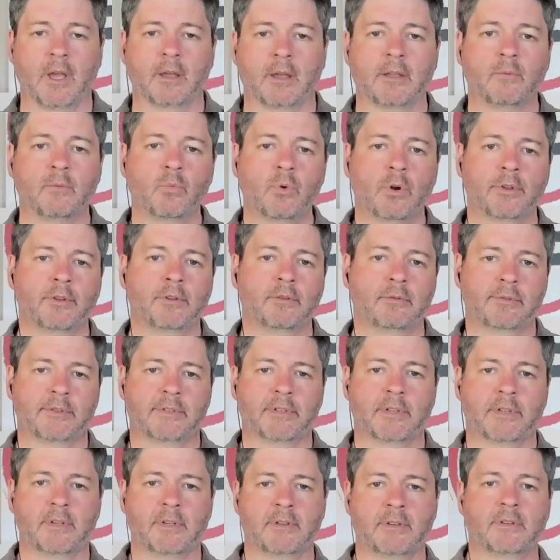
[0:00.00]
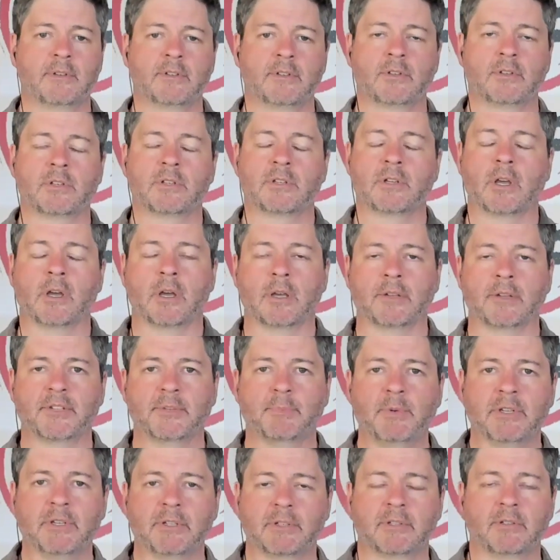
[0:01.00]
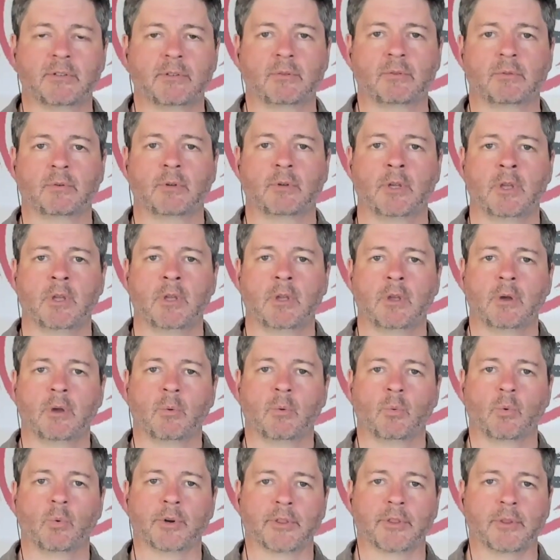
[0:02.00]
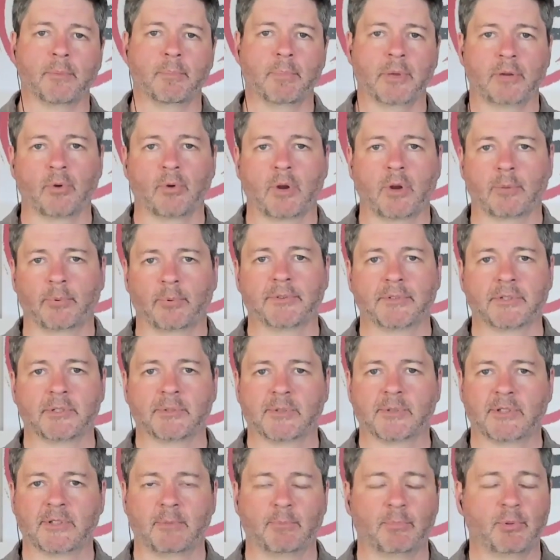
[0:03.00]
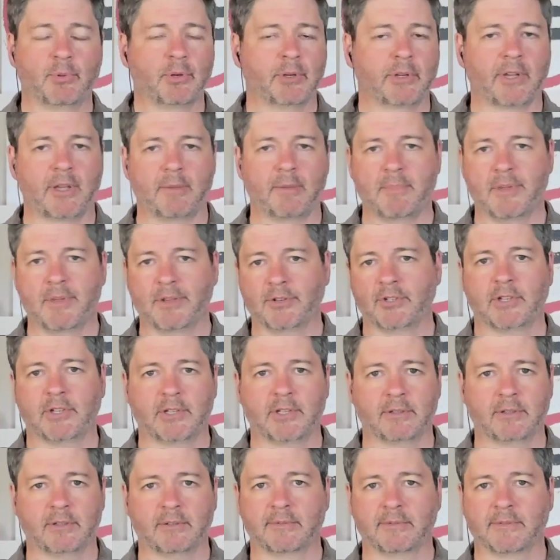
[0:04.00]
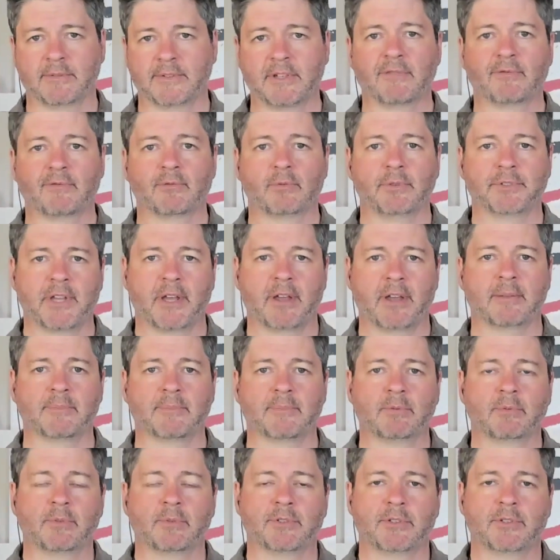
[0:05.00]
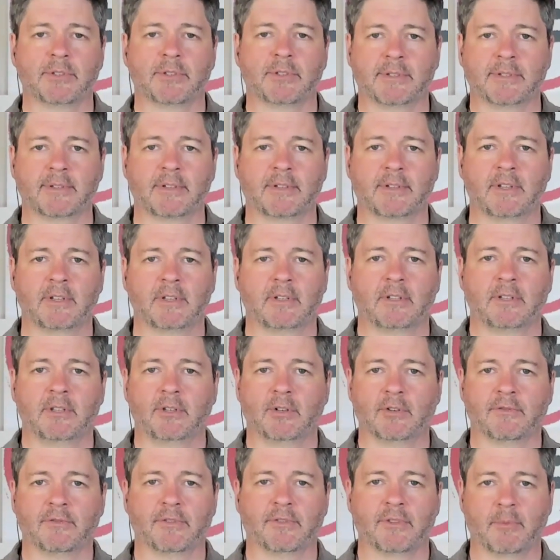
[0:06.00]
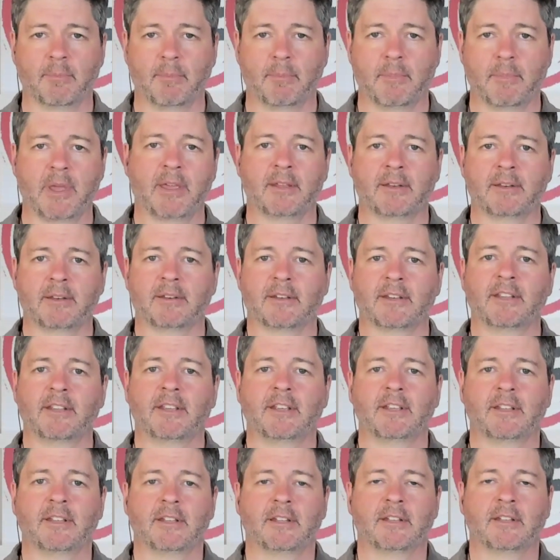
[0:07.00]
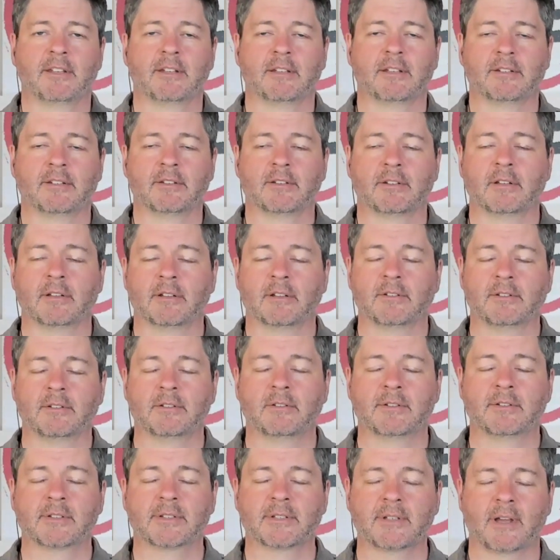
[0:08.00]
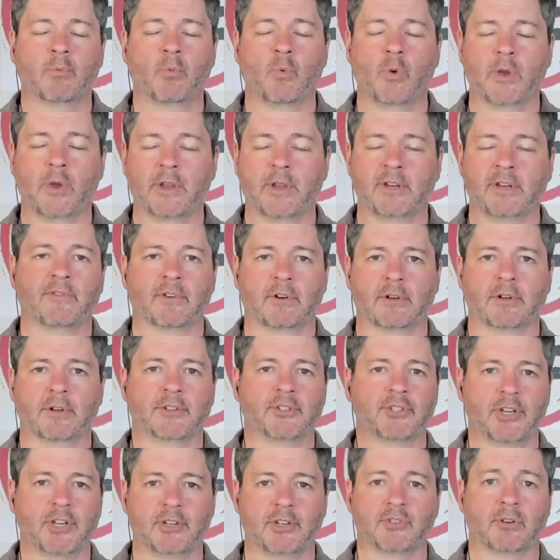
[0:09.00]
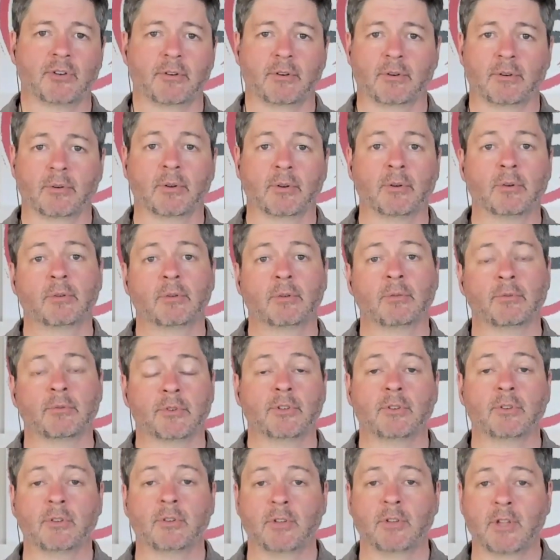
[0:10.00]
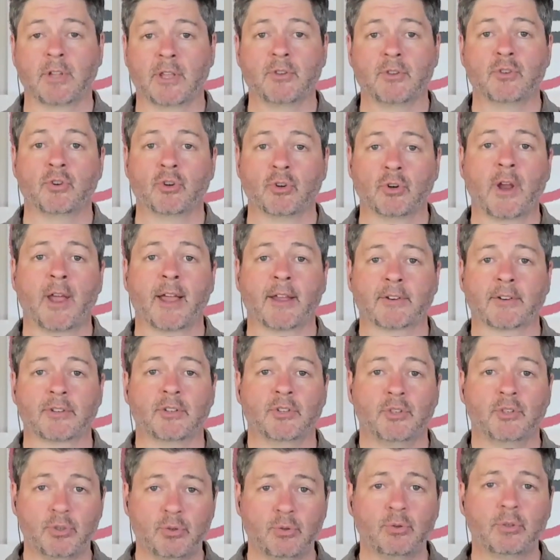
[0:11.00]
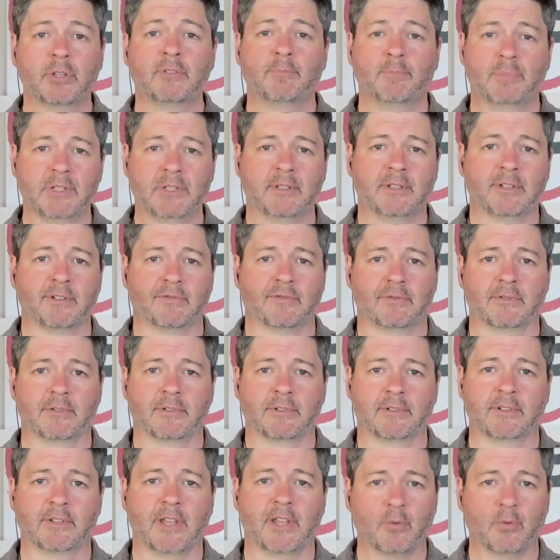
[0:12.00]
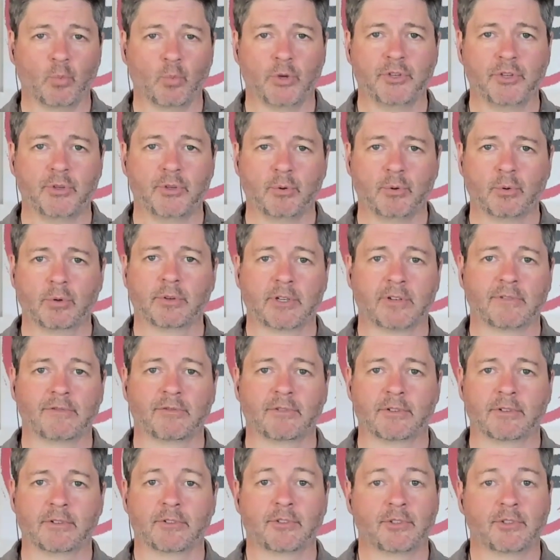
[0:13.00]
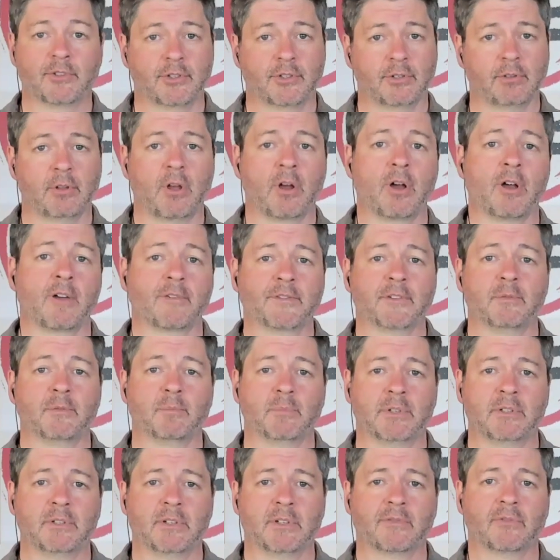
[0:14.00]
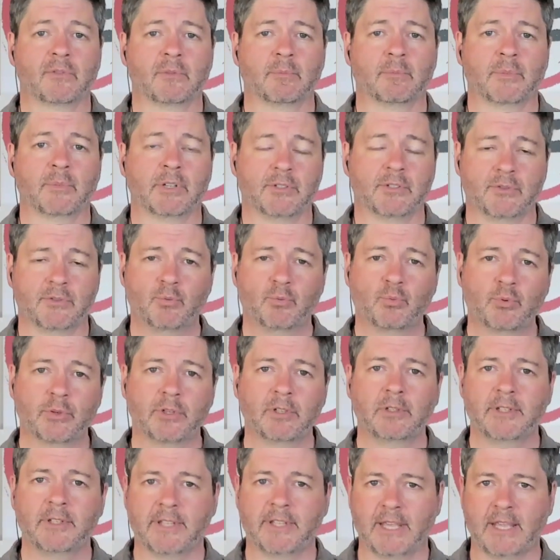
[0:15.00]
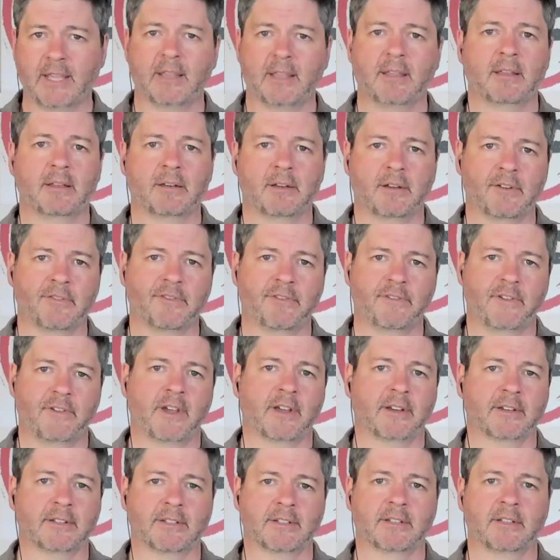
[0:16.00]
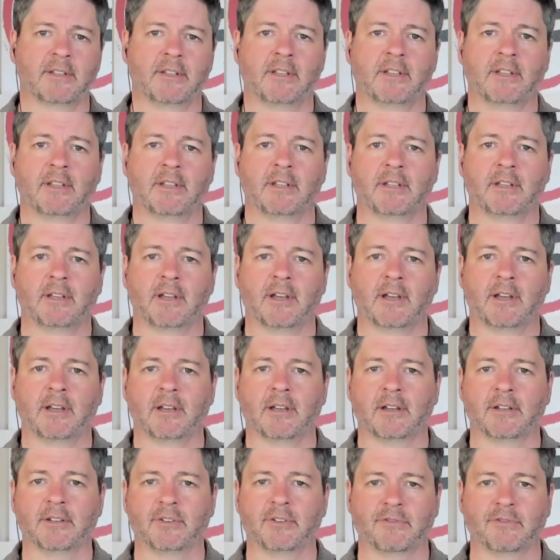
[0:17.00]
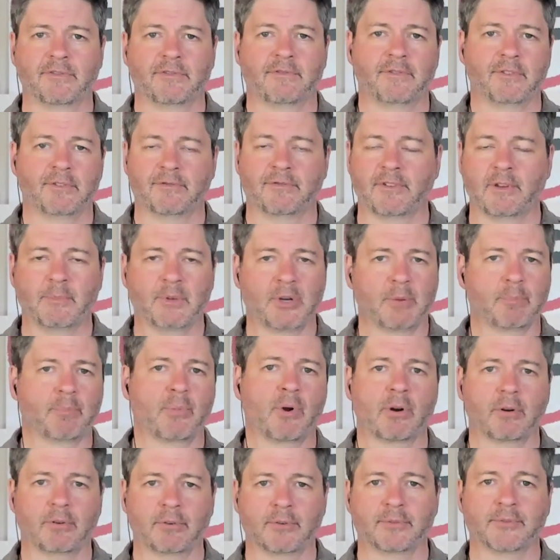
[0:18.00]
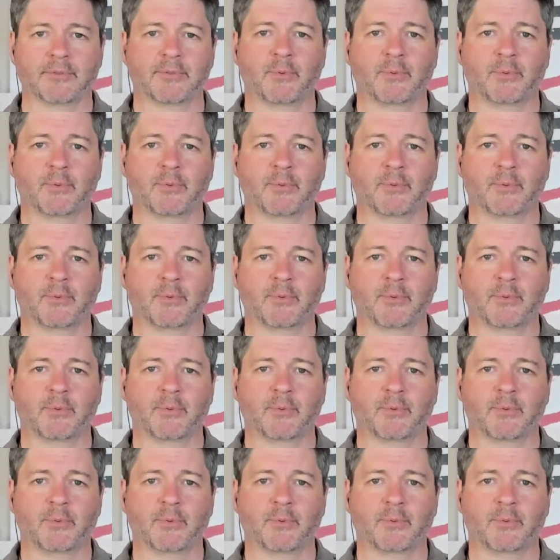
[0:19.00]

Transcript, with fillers: And what you said uh, speaks to one of the bedrock principles in the book. I mentioned it several times, which is, you know, for the men, stop waiting for her to change on her own you're actually you can be different and when you're different she'll often be different because you really can affect uh, your your feminine partner's